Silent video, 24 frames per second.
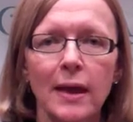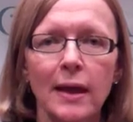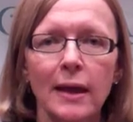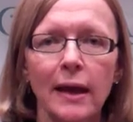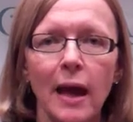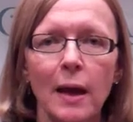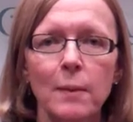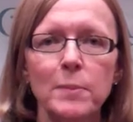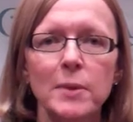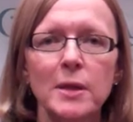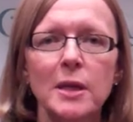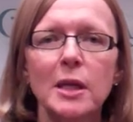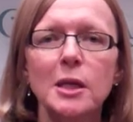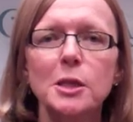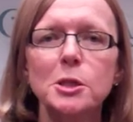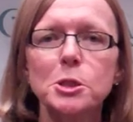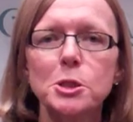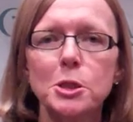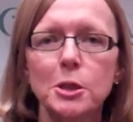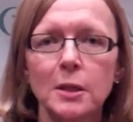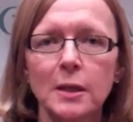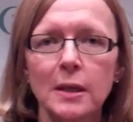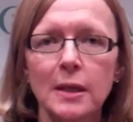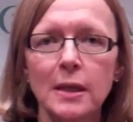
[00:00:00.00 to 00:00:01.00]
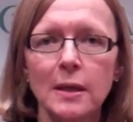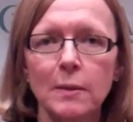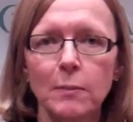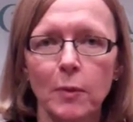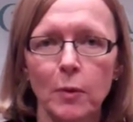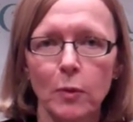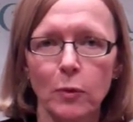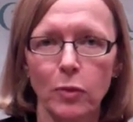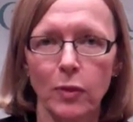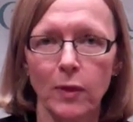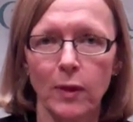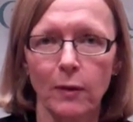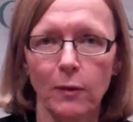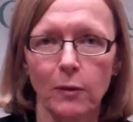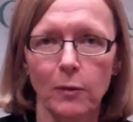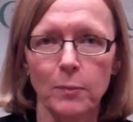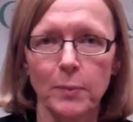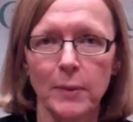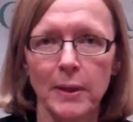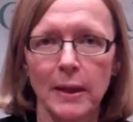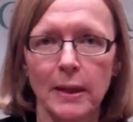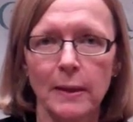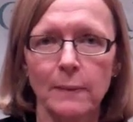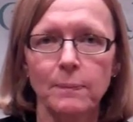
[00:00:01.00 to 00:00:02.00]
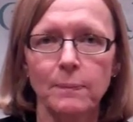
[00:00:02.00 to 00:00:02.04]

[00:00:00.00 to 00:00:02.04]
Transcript: combination chemotherapy.